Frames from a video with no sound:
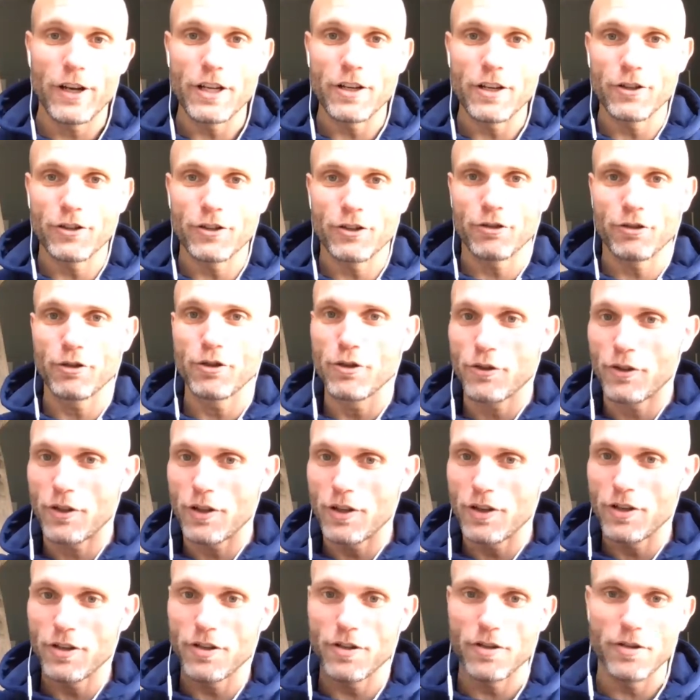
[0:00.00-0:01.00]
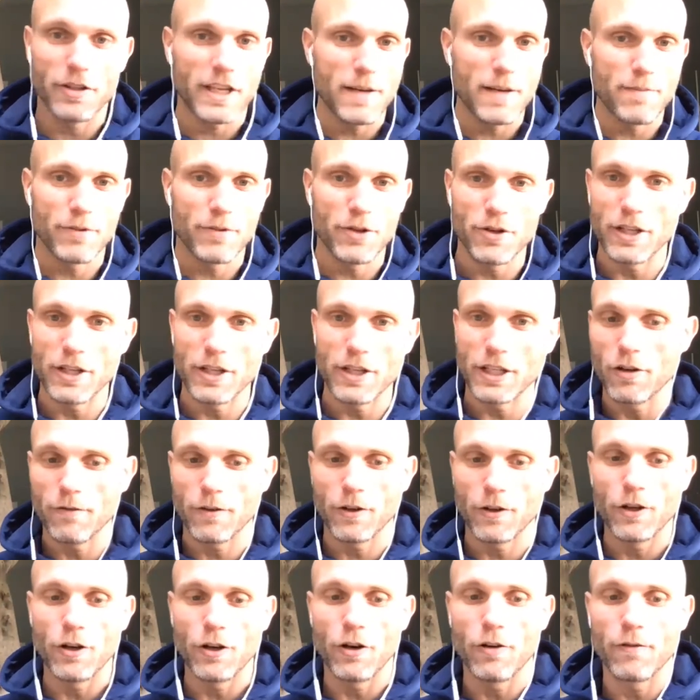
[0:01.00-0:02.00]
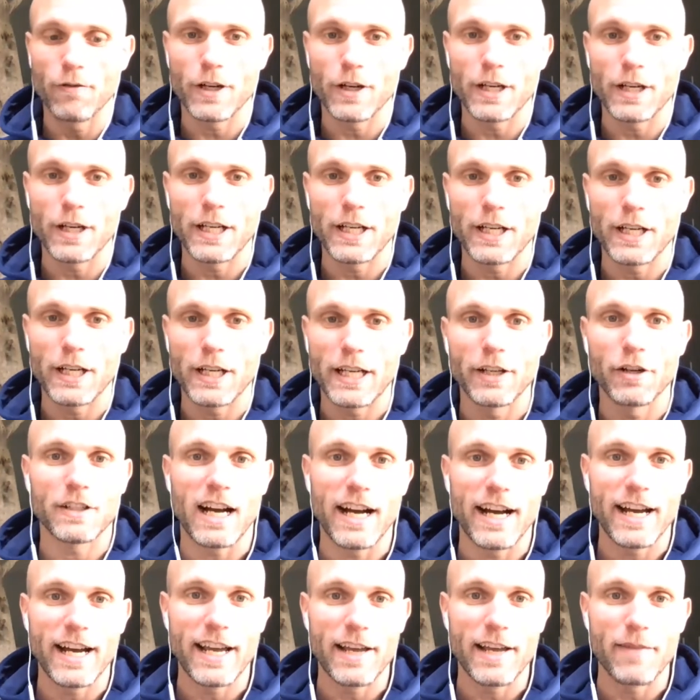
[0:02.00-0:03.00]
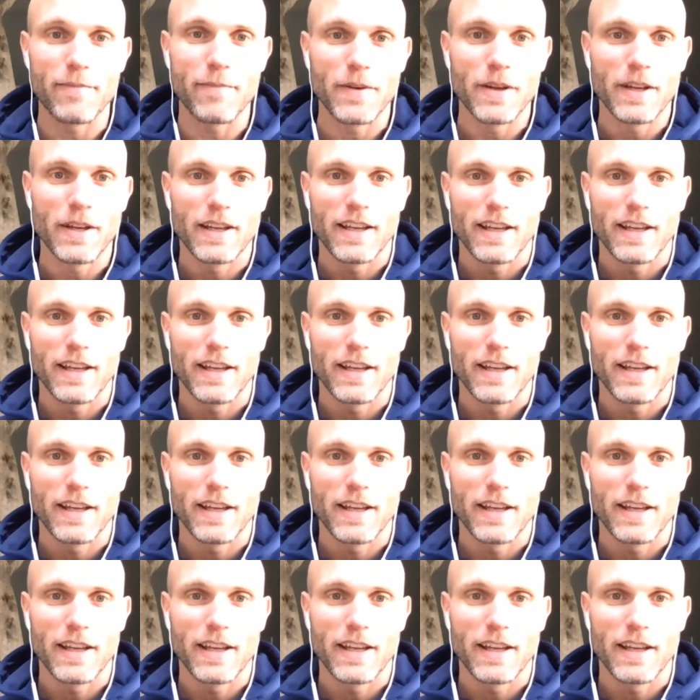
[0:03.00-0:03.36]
your truth and you keep doing it over and over again over time,